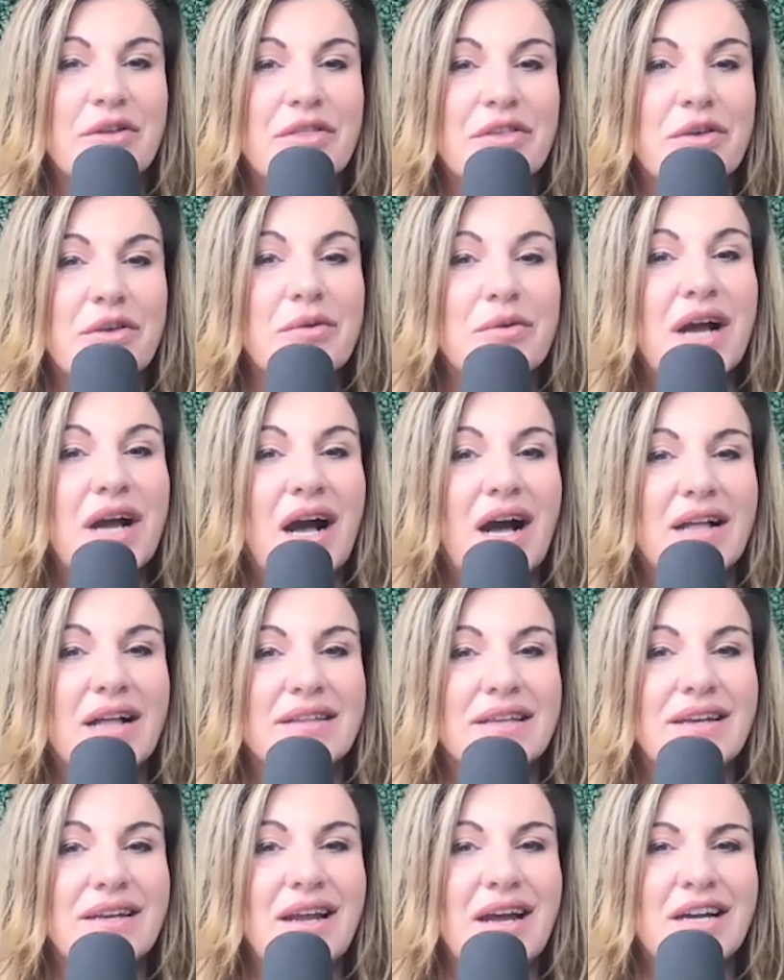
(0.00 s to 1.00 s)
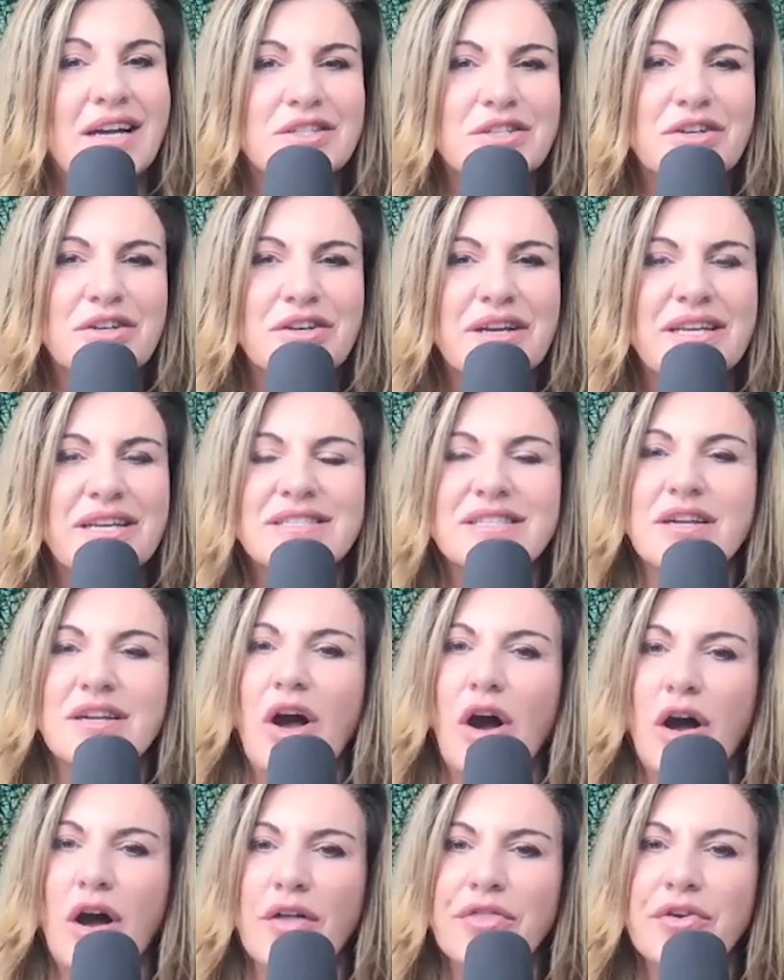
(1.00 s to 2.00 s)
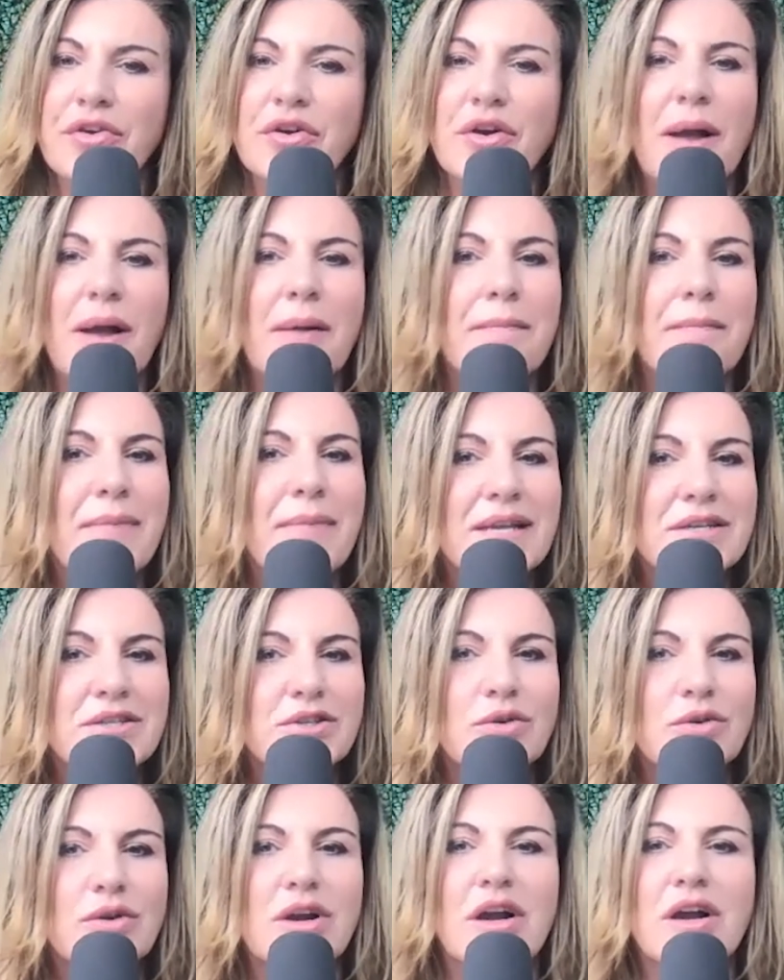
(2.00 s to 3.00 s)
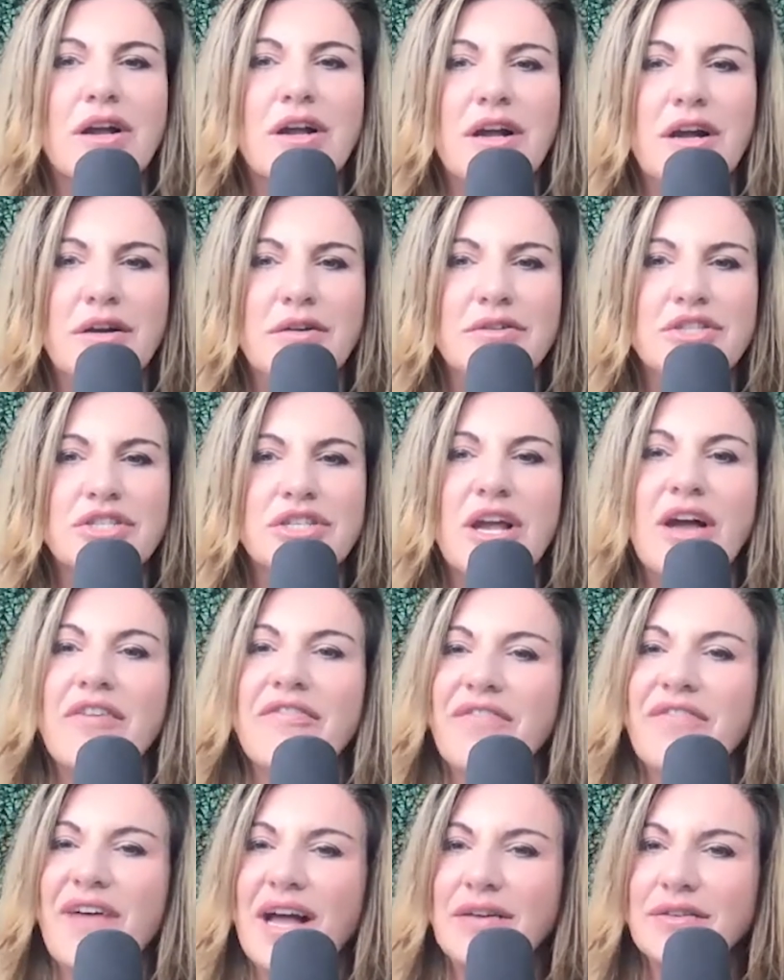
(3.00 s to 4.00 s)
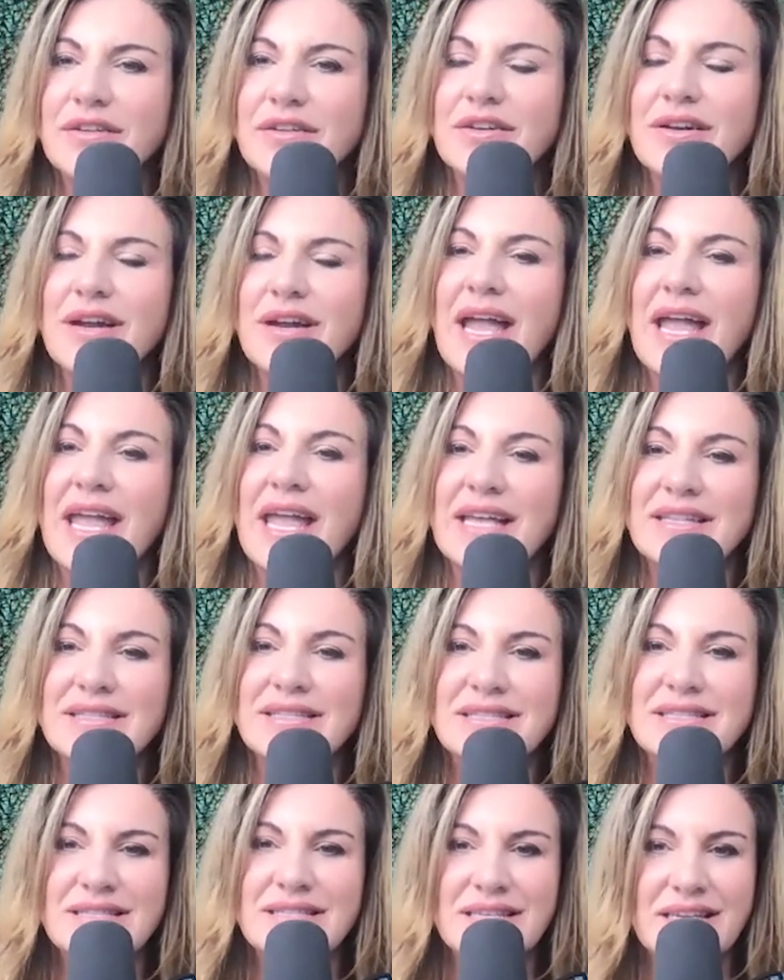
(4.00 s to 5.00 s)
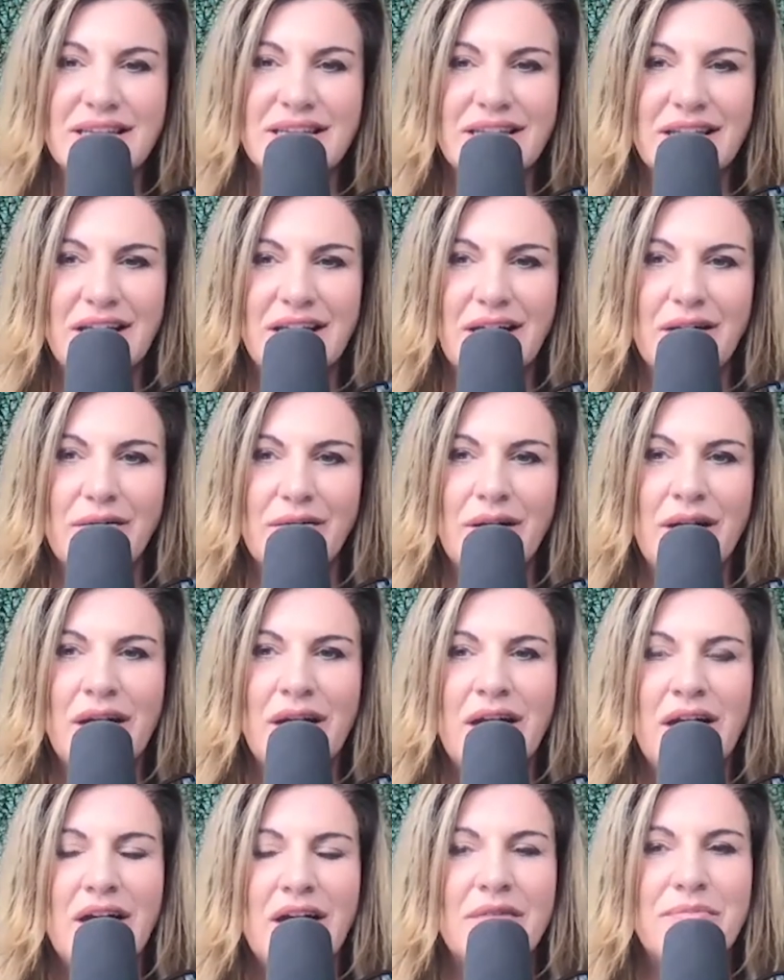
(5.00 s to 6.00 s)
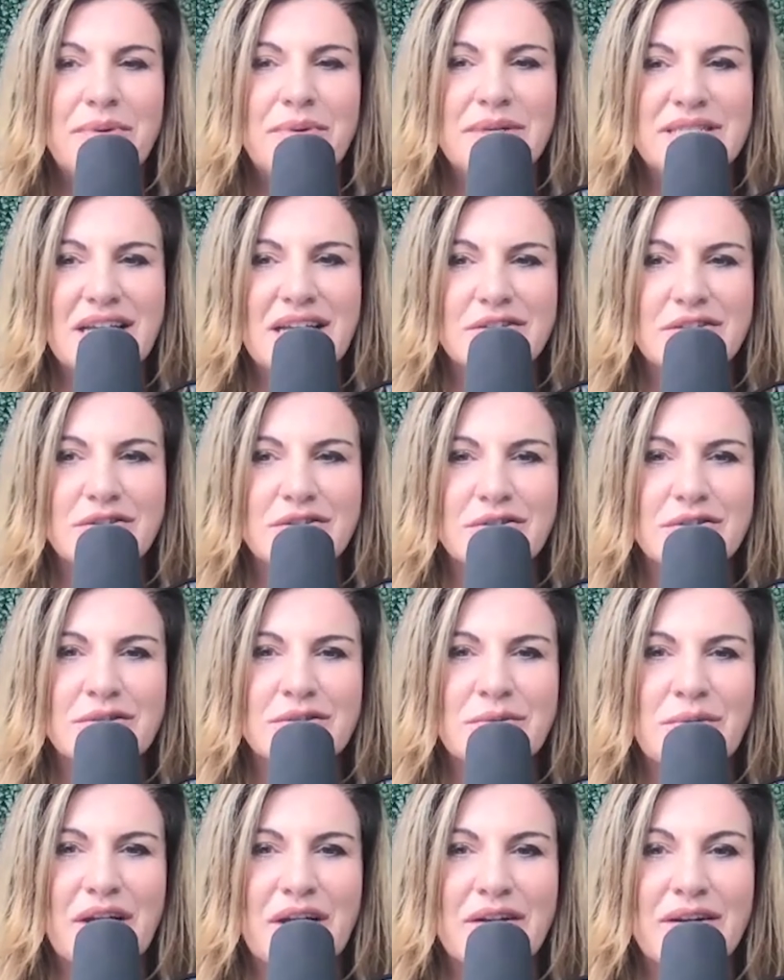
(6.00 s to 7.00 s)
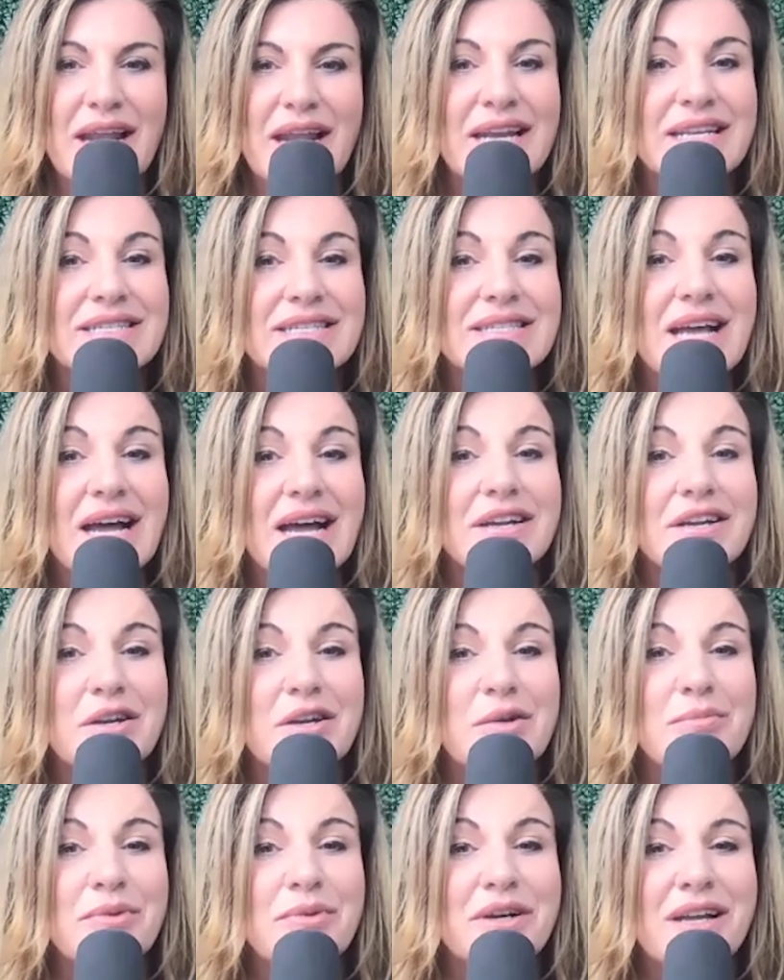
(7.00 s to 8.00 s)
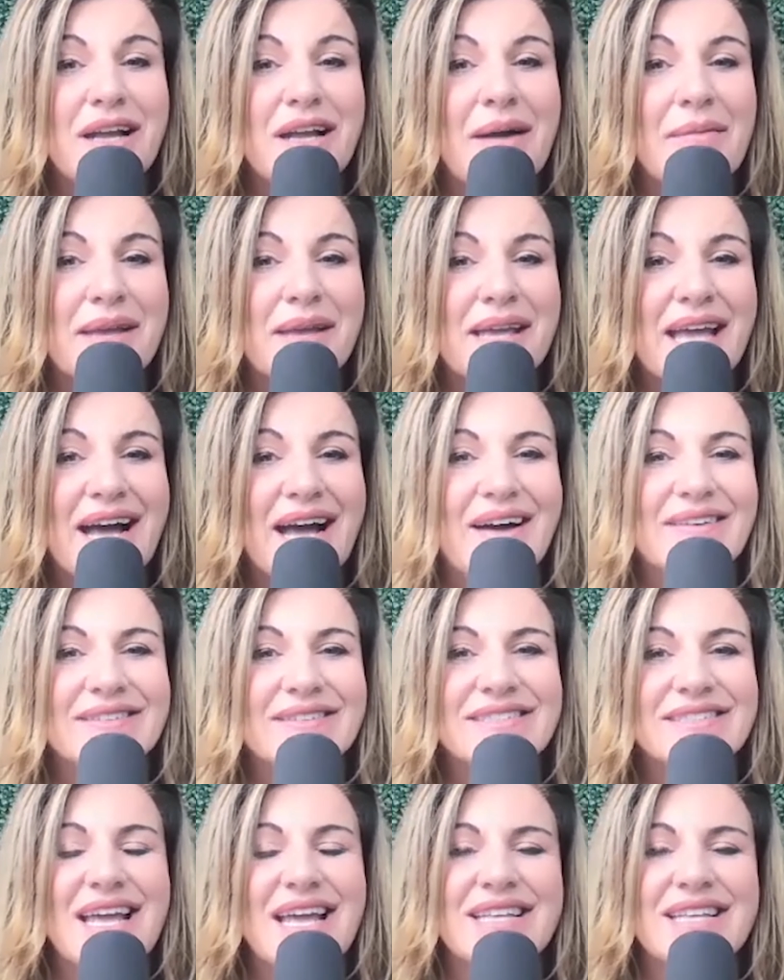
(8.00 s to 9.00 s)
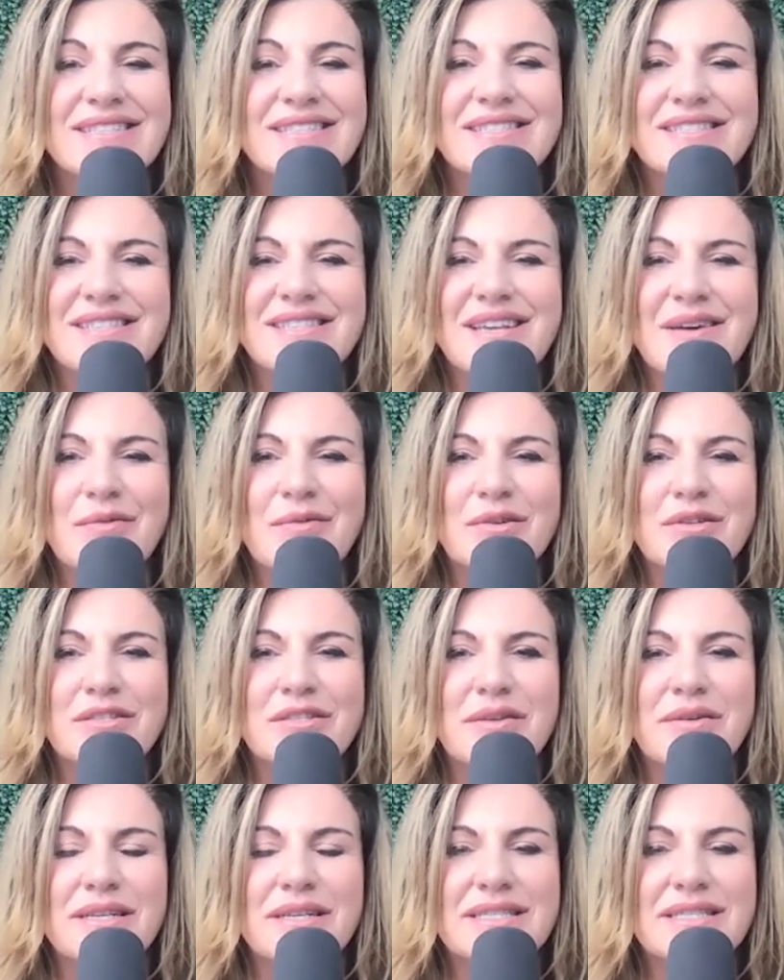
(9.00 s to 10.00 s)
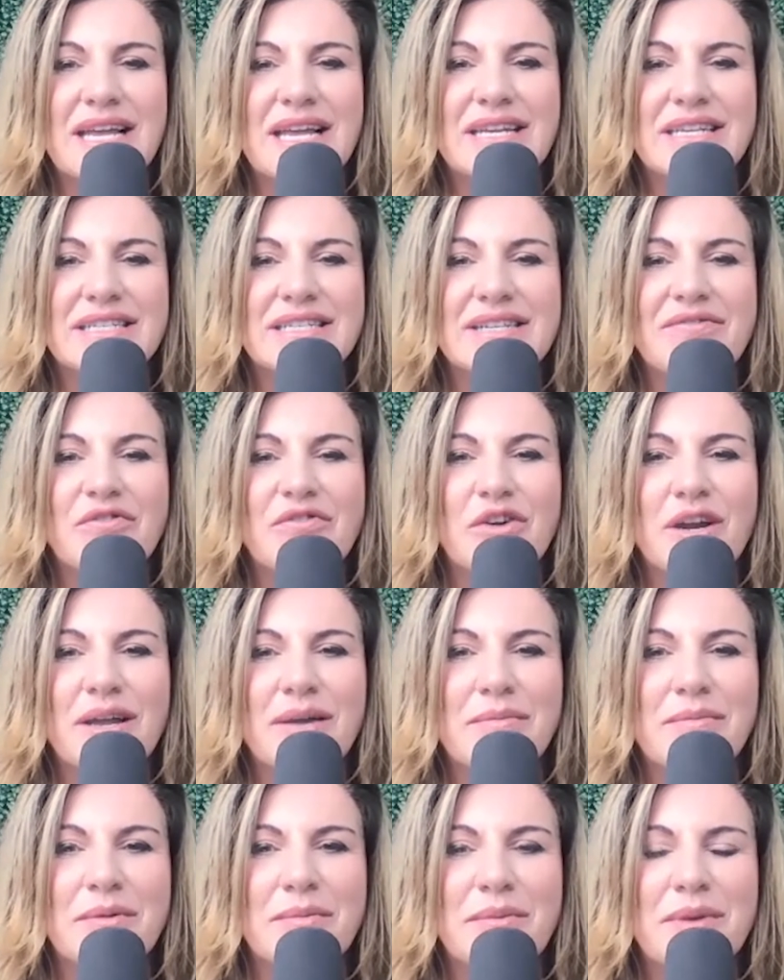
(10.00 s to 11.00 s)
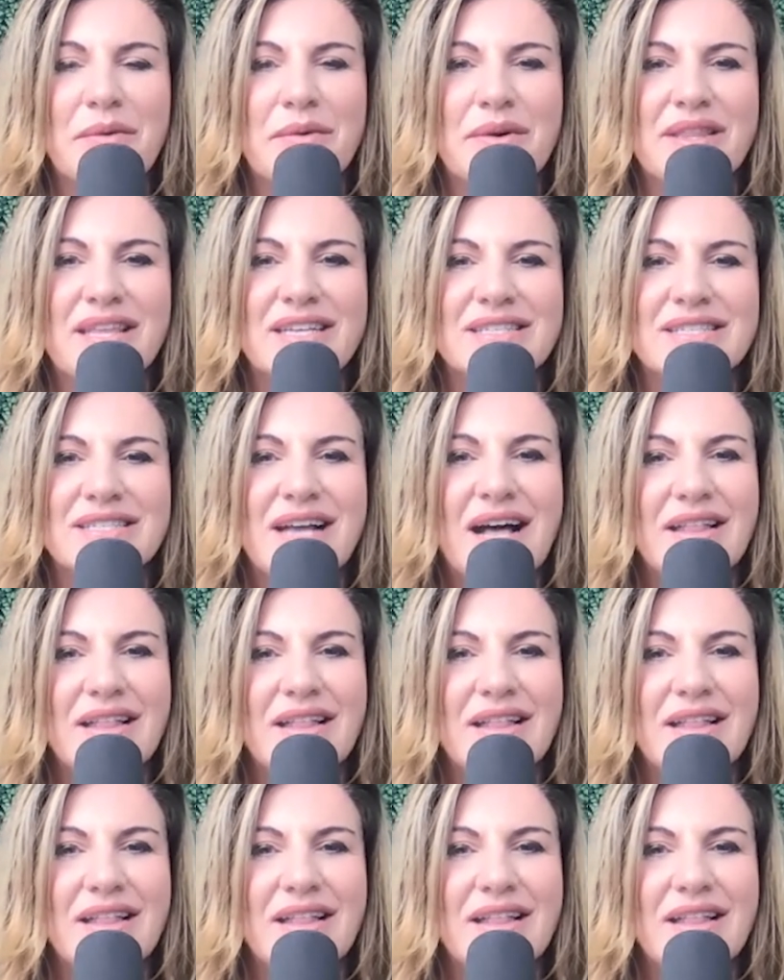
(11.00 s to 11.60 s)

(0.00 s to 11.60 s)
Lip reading: with you Colin Hunter. He's an author, a mentor, a coach, a founder, and CEO of Potential Squared, and he's got a new book coming out, and so we're so excited for him to be with us.